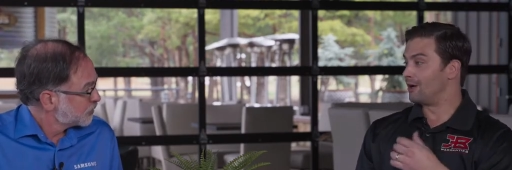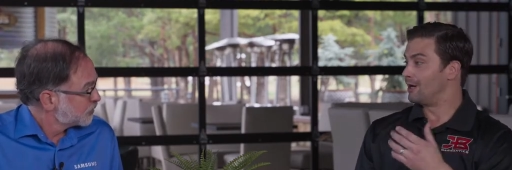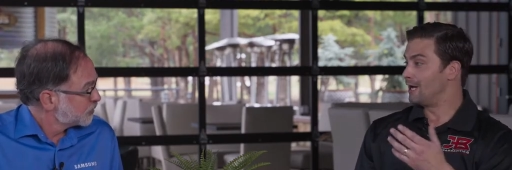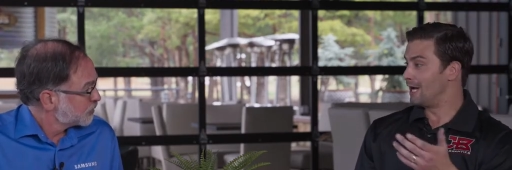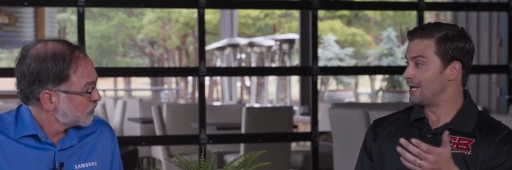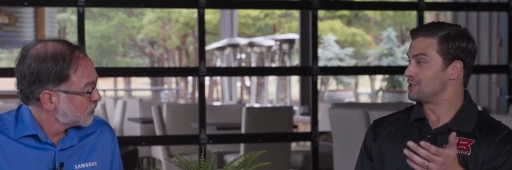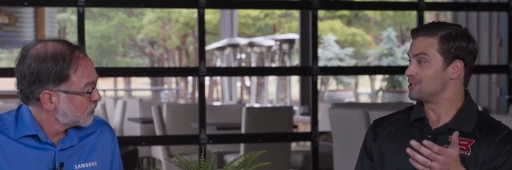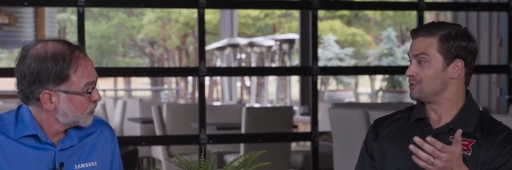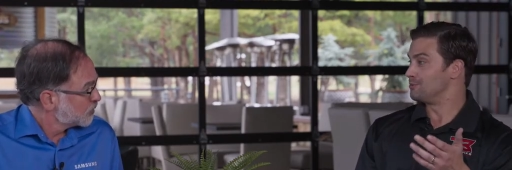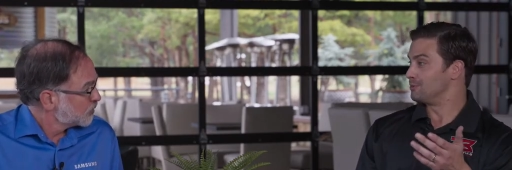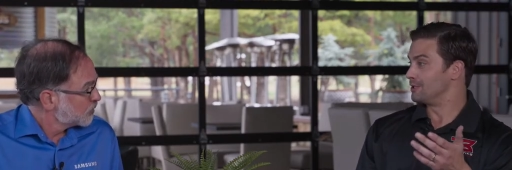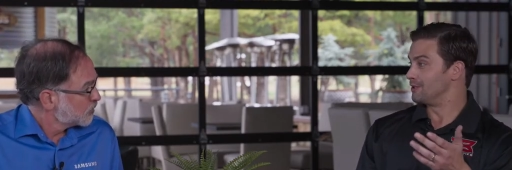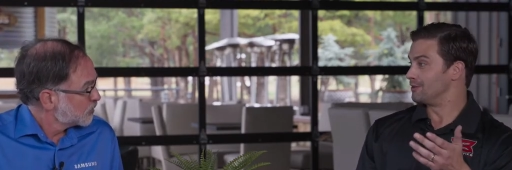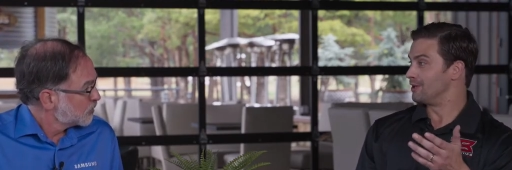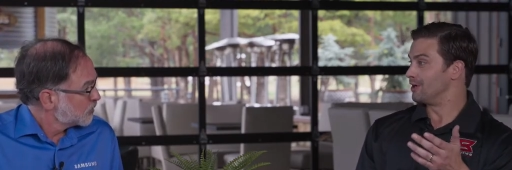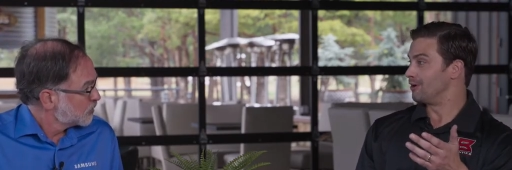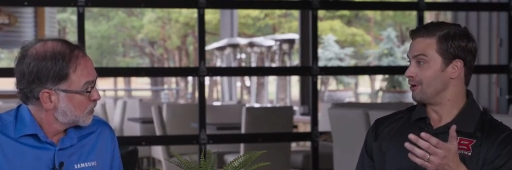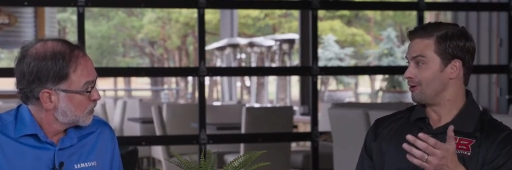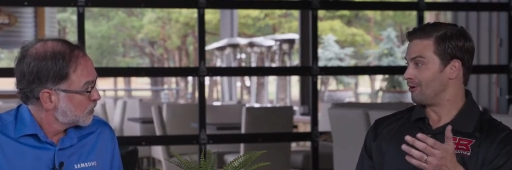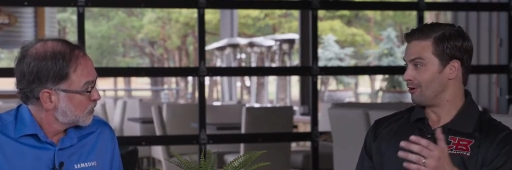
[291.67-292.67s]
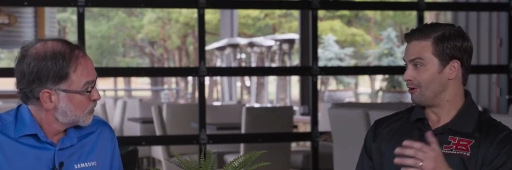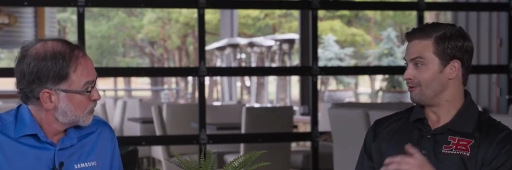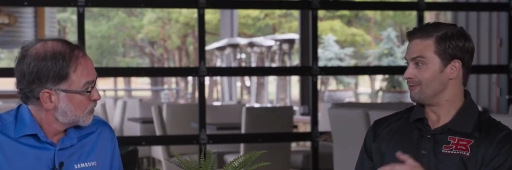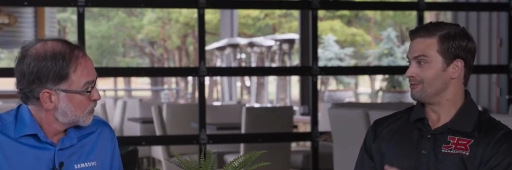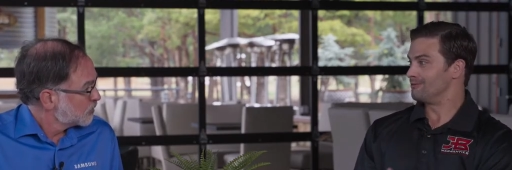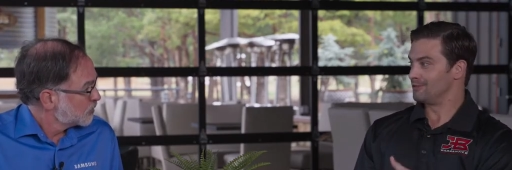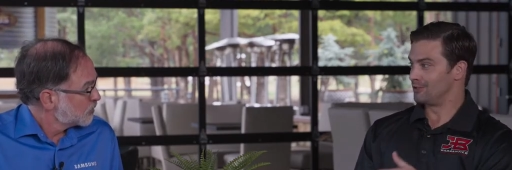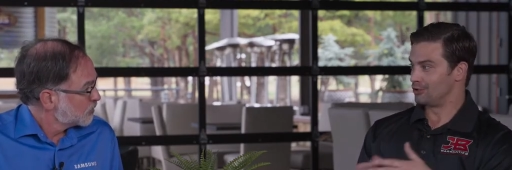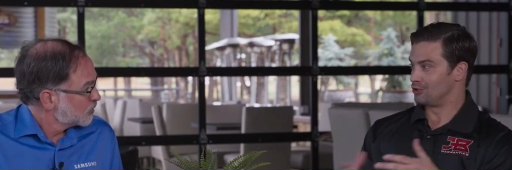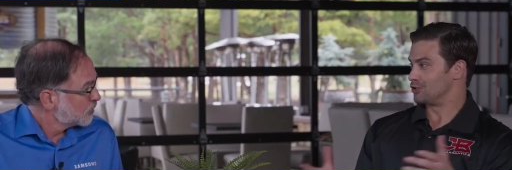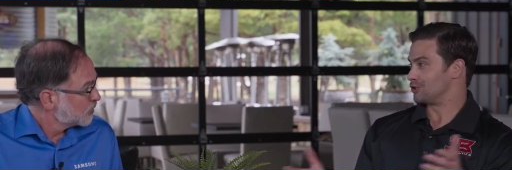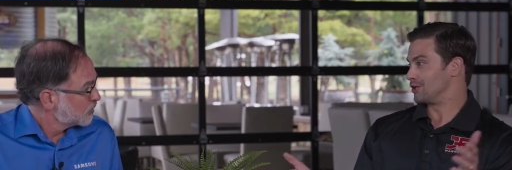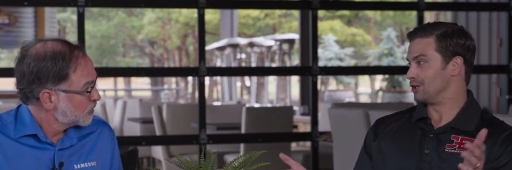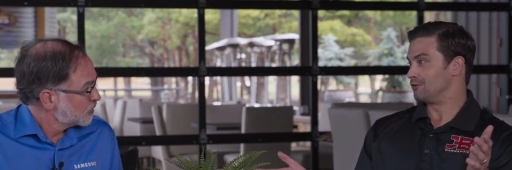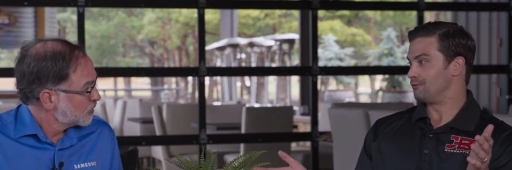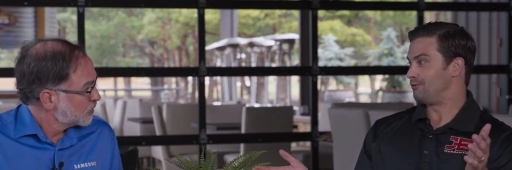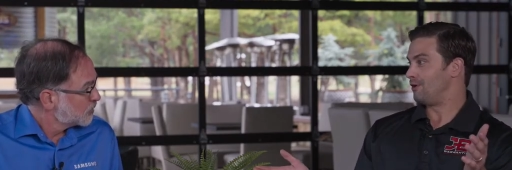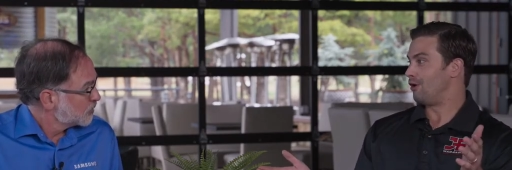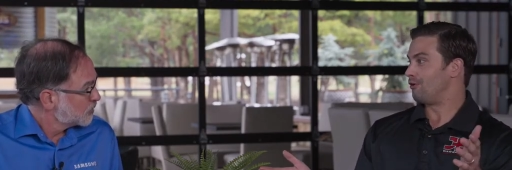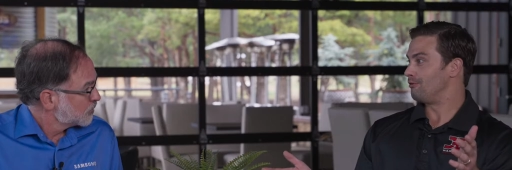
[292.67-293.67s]
Speaker 1: it has to be there or you're just going
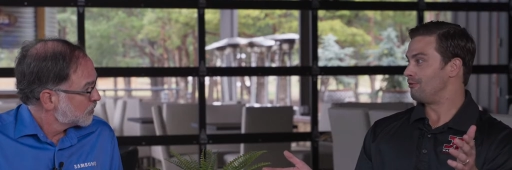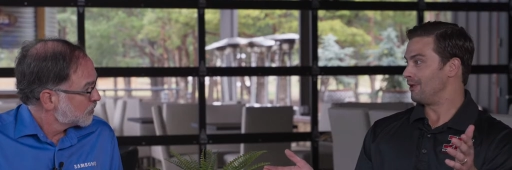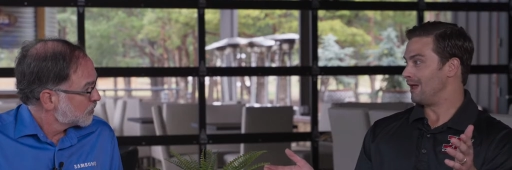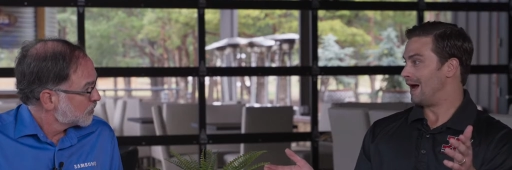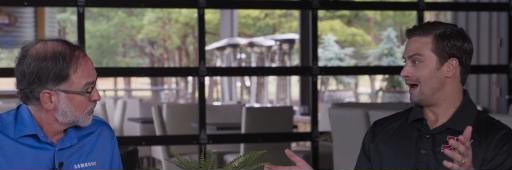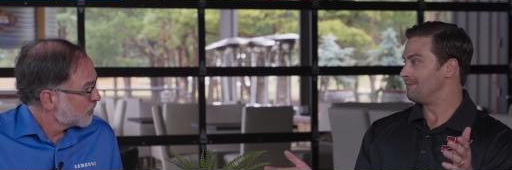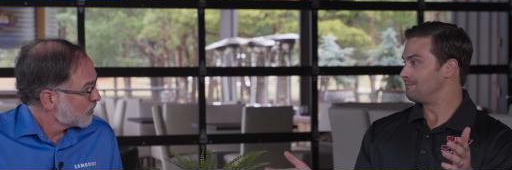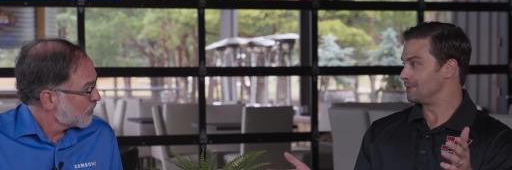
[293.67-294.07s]
to fall flat